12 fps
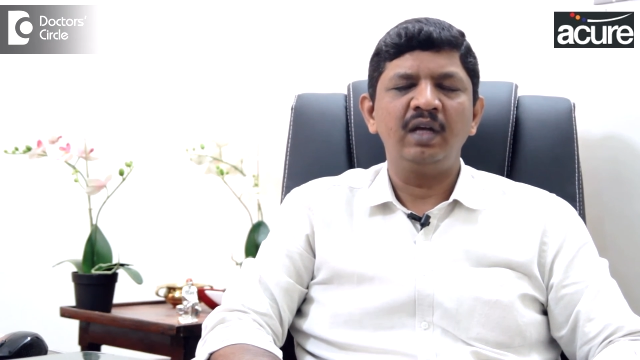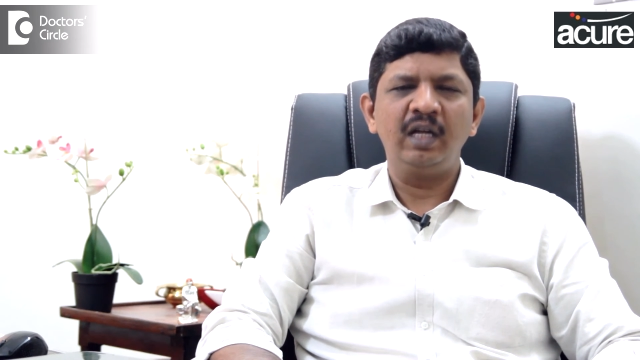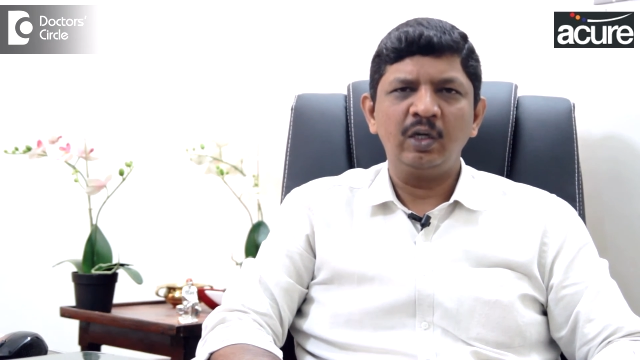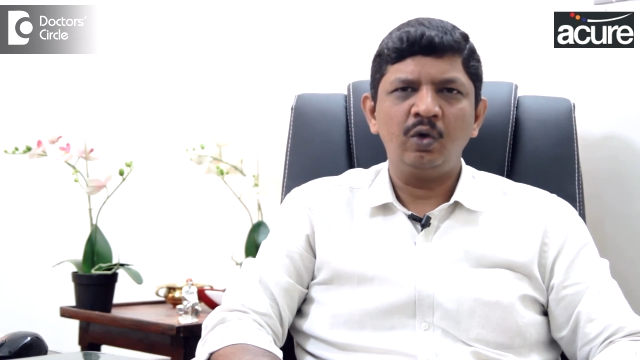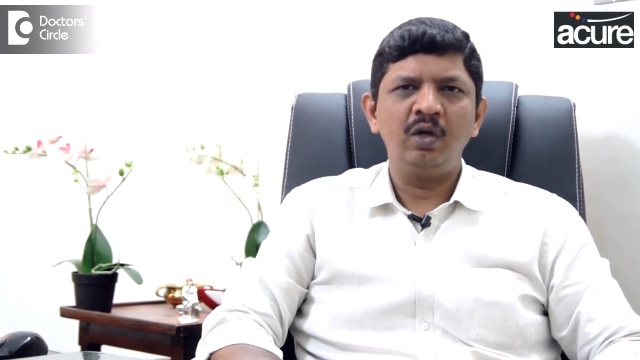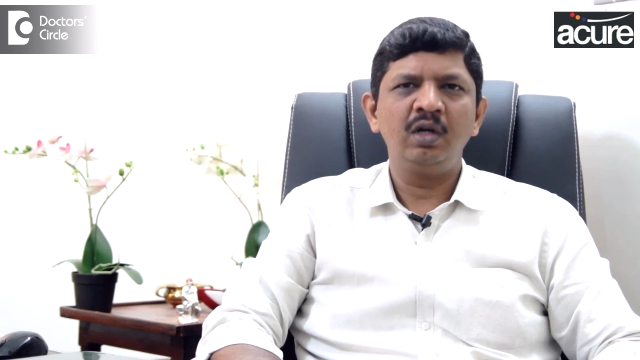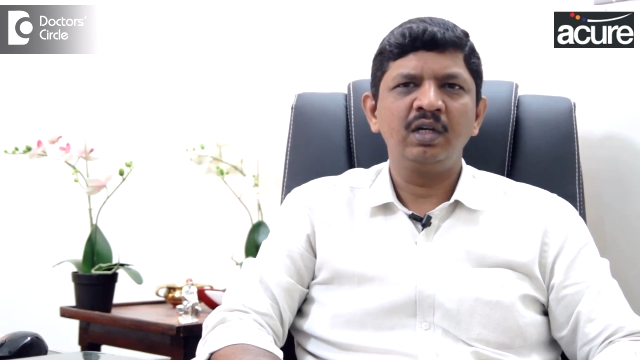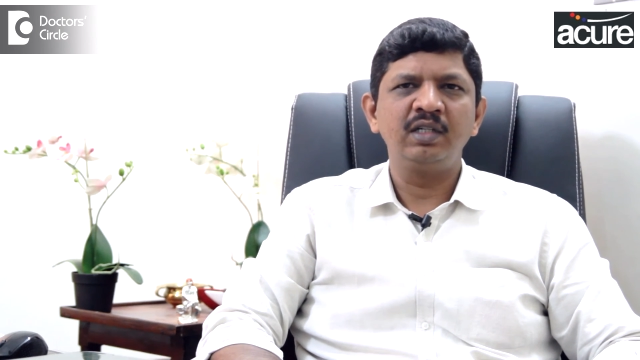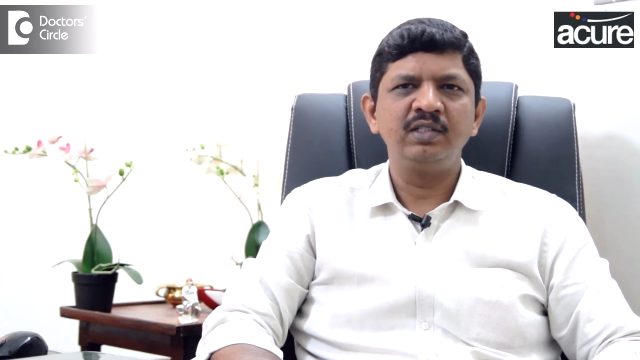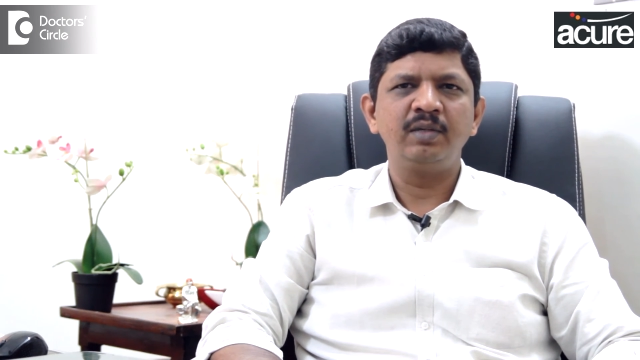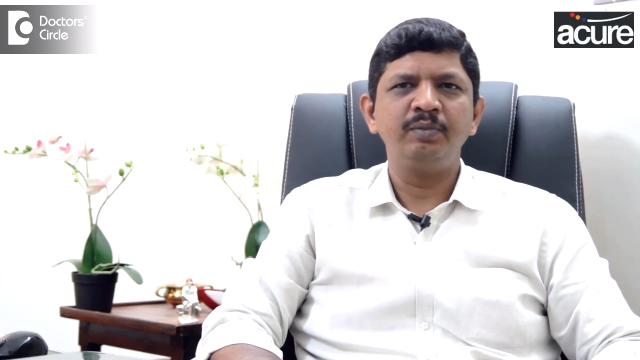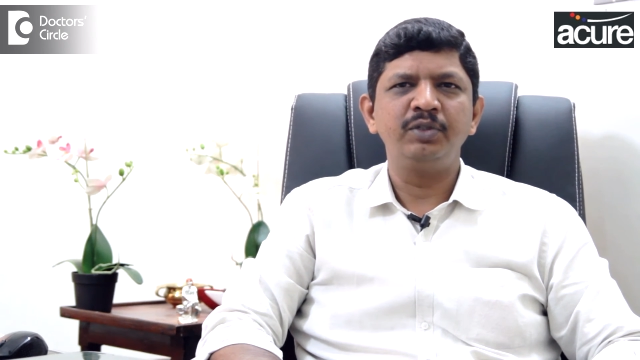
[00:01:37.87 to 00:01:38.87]
alcohol
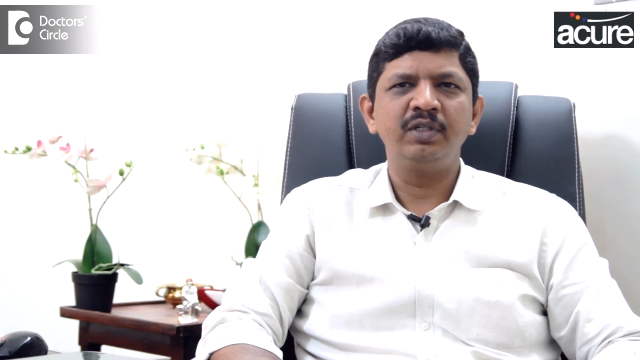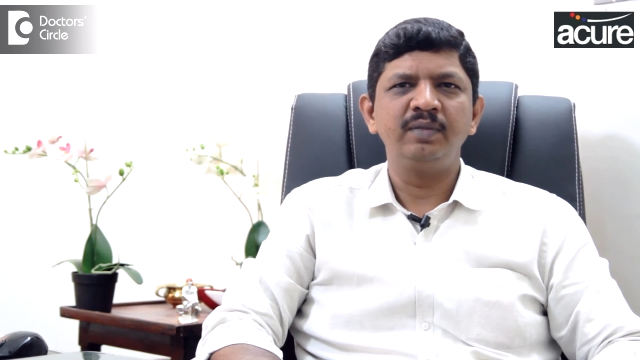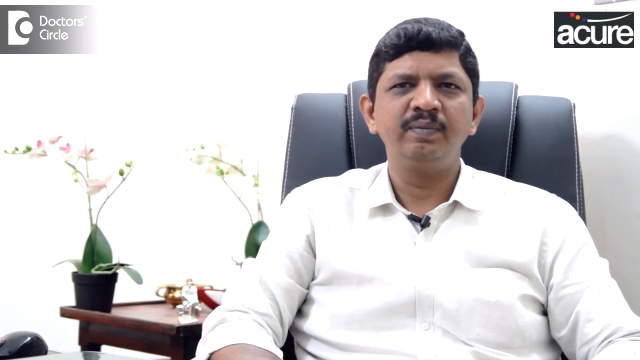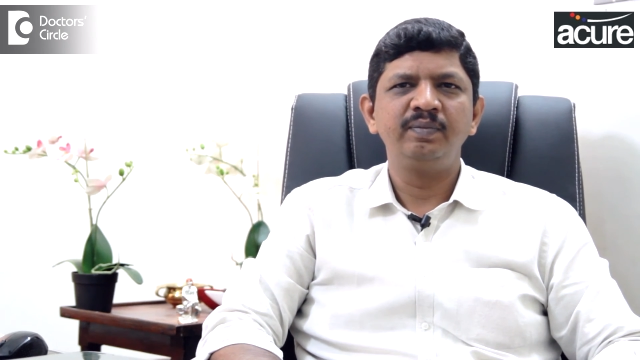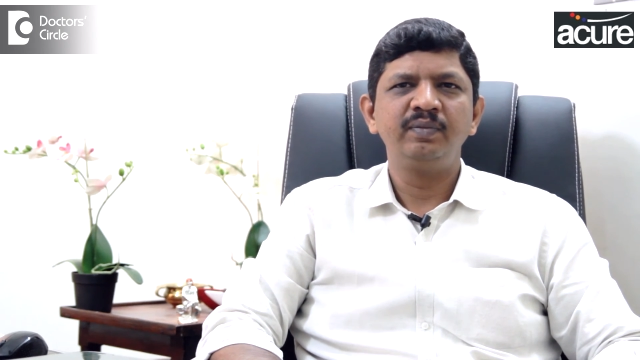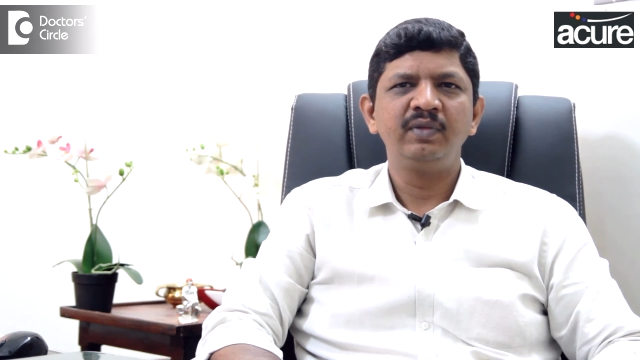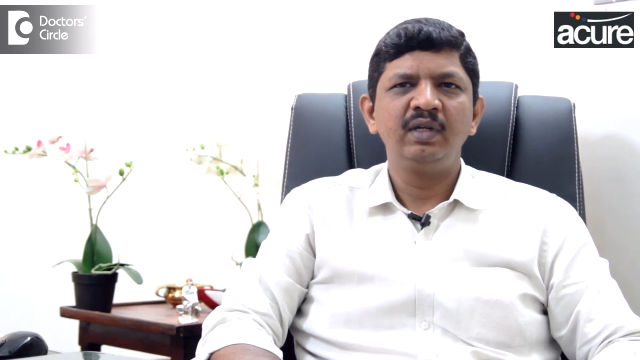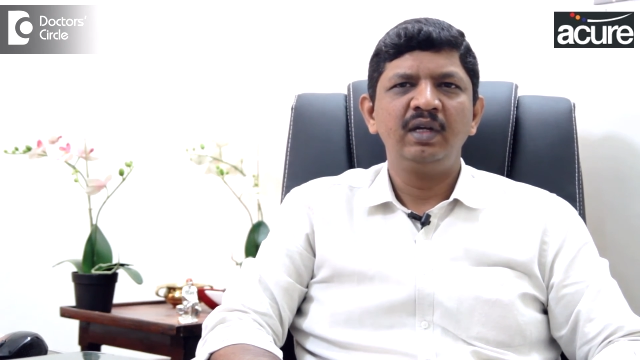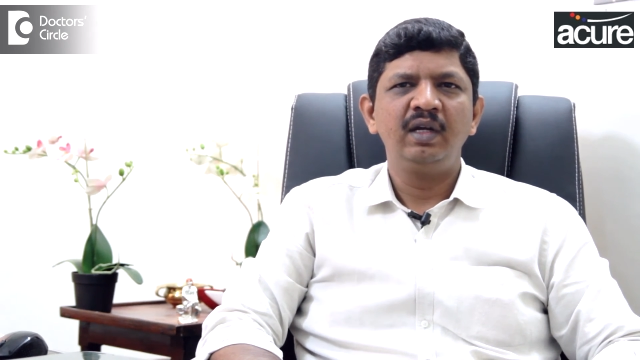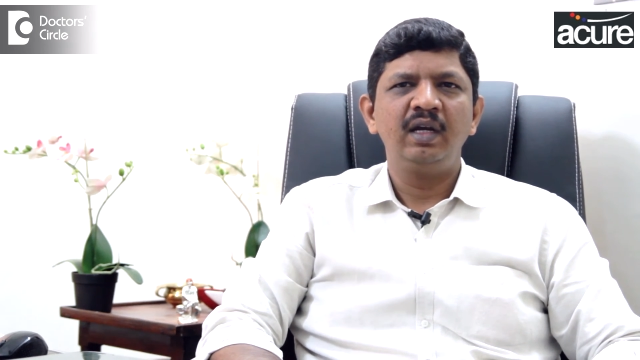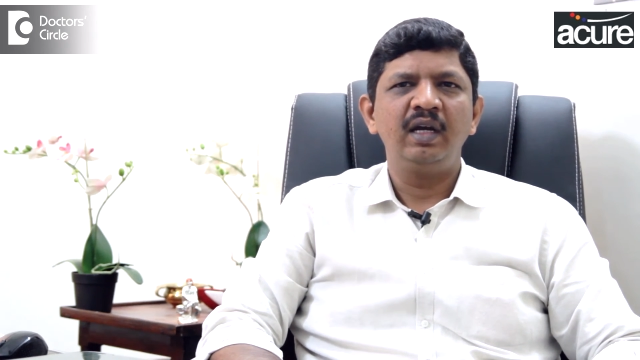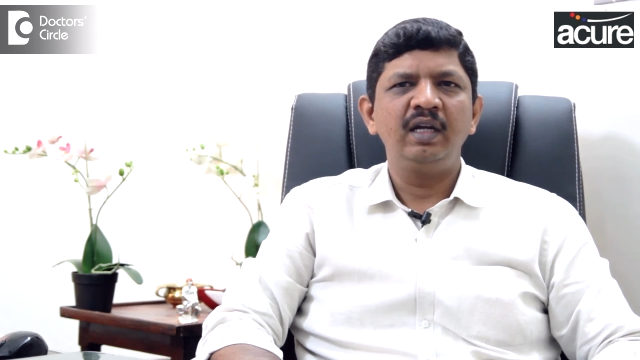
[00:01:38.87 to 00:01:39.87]
consumption,
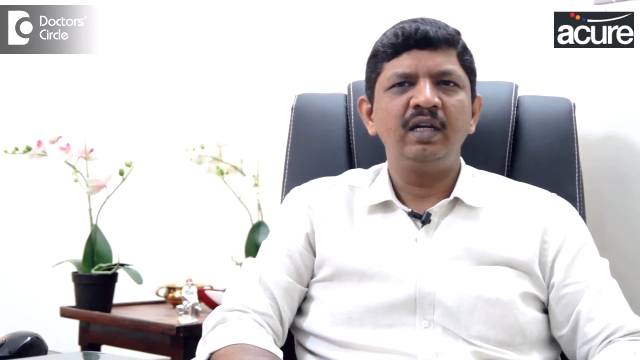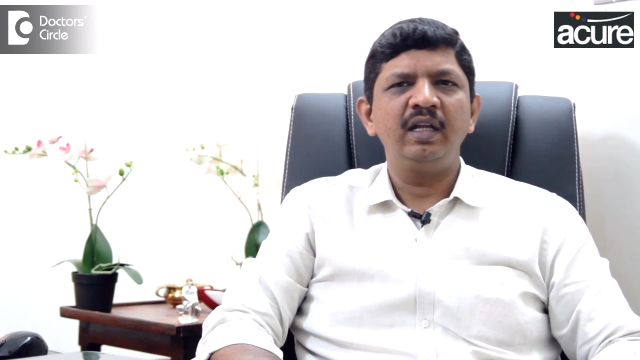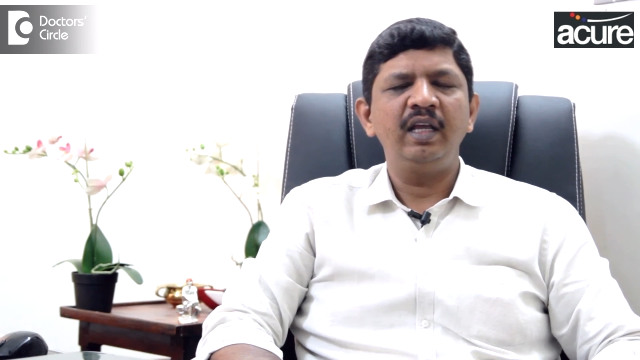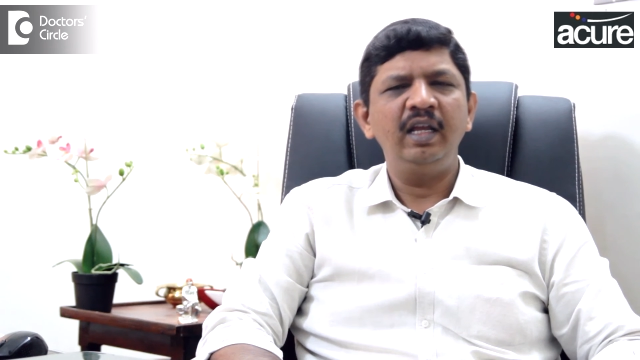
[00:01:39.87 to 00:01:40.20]
and